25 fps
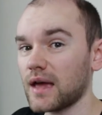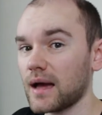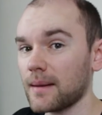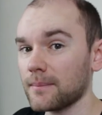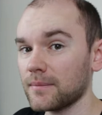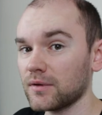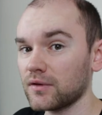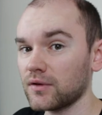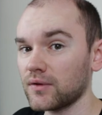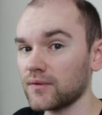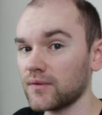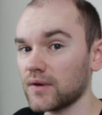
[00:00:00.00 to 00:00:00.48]

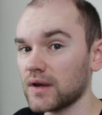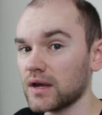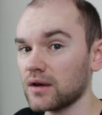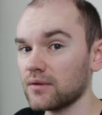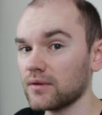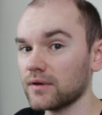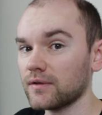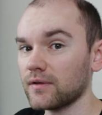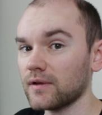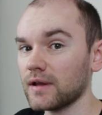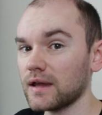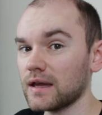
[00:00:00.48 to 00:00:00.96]
atmosphere
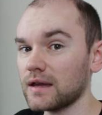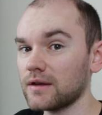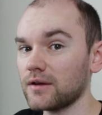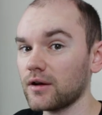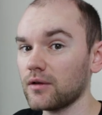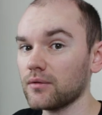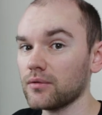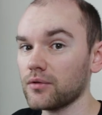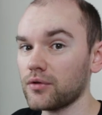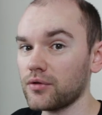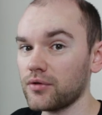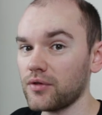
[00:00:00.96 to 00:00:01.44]
is laid
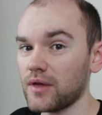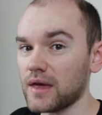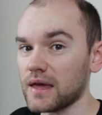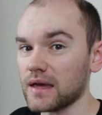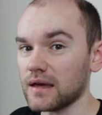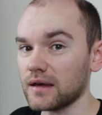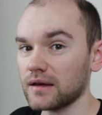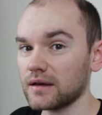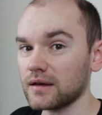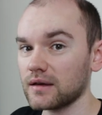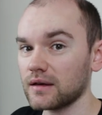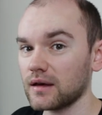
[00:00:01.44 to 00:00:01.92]
on
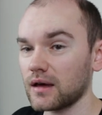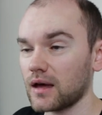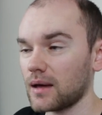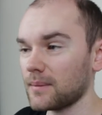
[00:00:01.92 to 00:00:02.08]
thick.